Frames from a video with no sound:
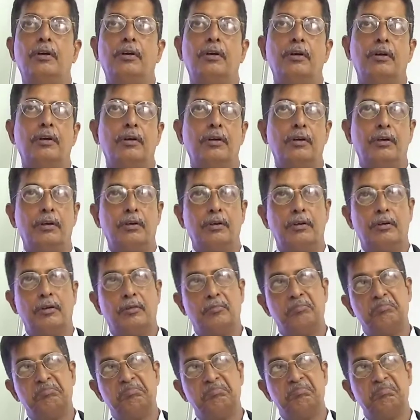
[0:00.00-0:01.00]
23
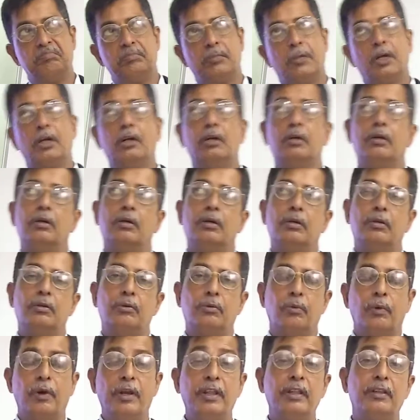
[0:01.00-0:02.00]
years
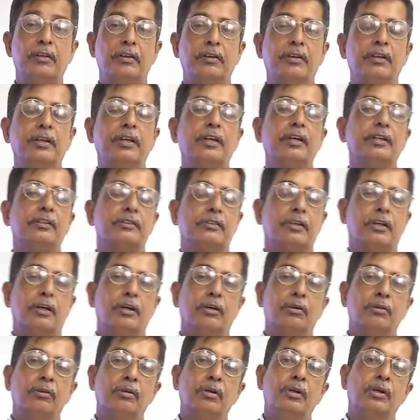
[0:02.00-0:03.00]
now, and
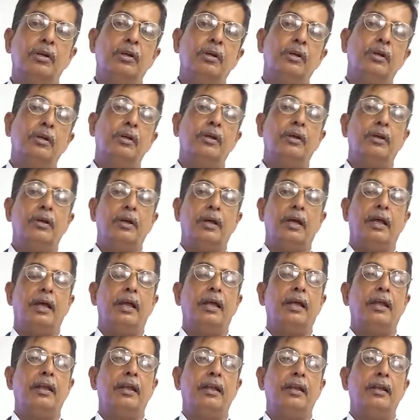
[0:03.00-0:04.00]
over the
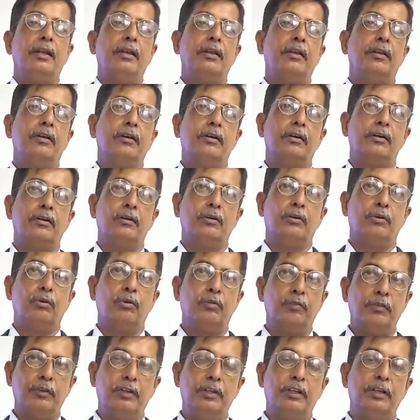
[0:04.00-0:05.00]
years
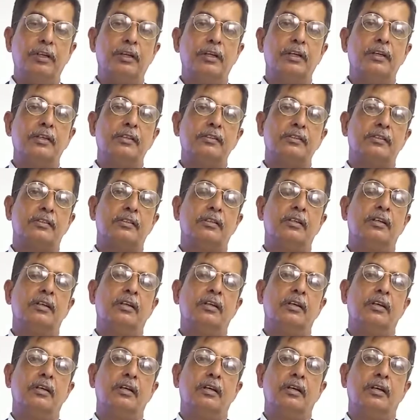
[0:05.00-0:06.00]
I have
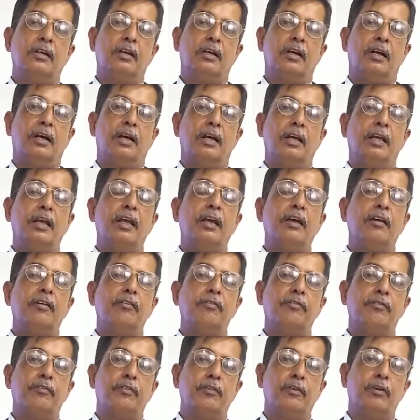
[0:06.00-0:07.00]
also
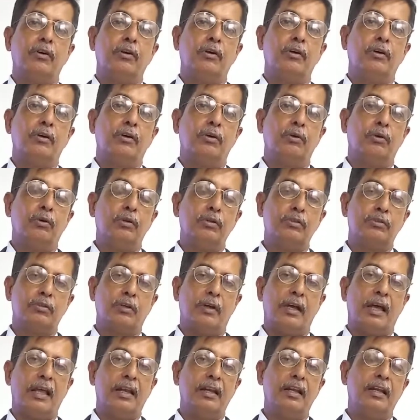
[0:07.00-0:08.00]
analyzed
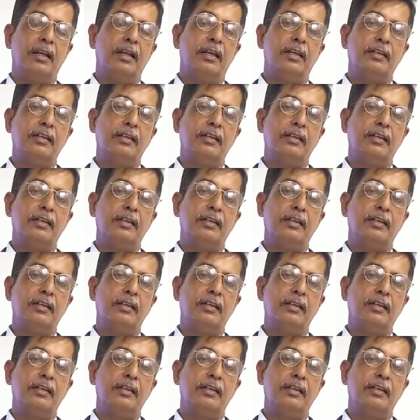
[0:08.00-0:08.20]
failures